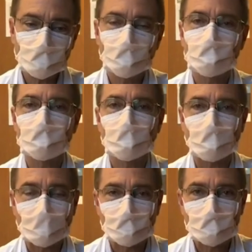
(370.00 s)
Sleep
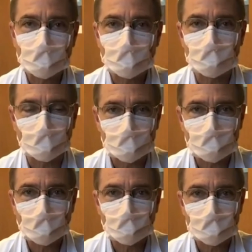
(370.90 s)
apnea is also a
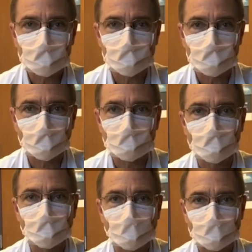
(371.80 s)
risk for stroke. So if
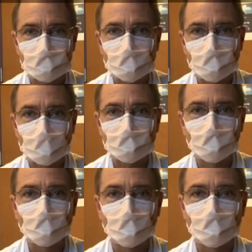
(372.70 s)
you have sleep apnea,
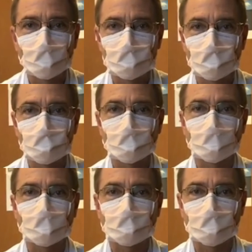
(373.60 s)
we want you to try to
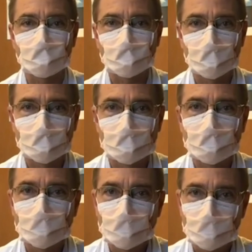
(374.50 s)
get that treated.
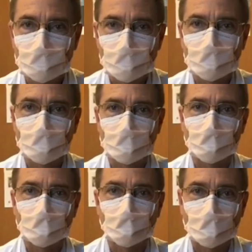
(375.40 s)

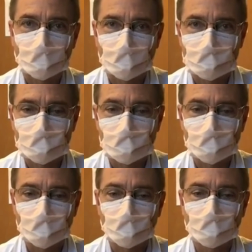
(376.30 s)
And weight loss is
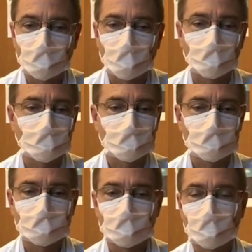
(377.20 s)
another
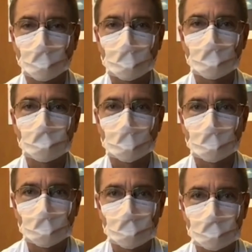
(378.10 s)
important way to try to
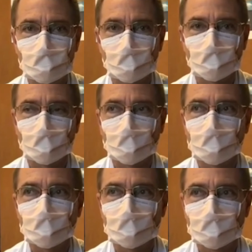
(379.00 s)
reduce
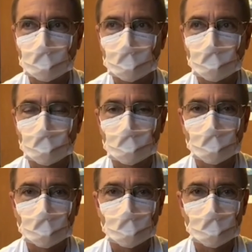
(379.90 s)
the
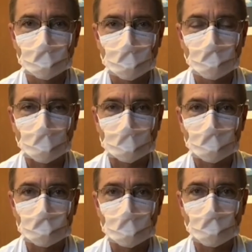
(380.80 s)
impact of
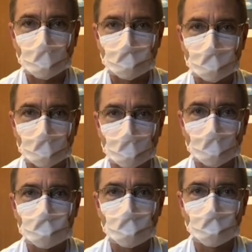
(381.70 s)
sleep apnea, and it
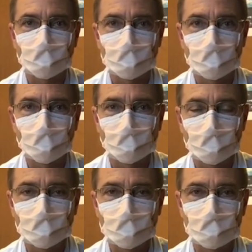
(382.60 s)
also
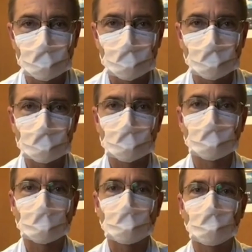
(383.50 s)
reduces the risk of
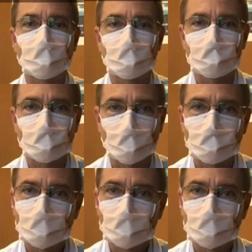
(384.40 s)
diabetes. So